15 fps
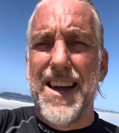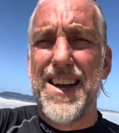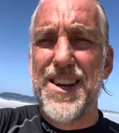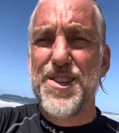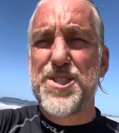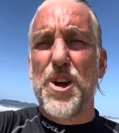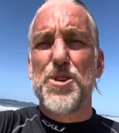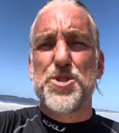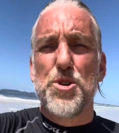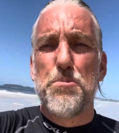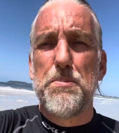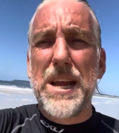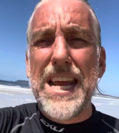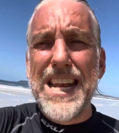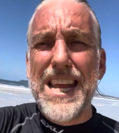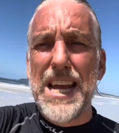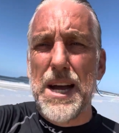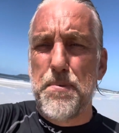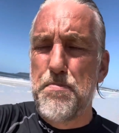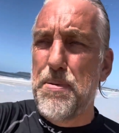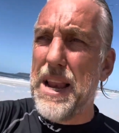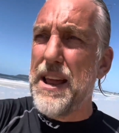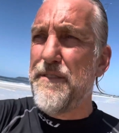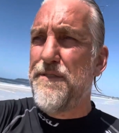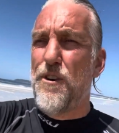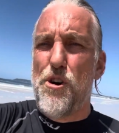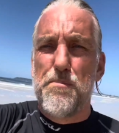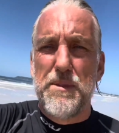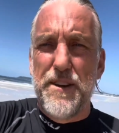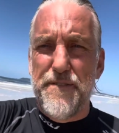social media platform than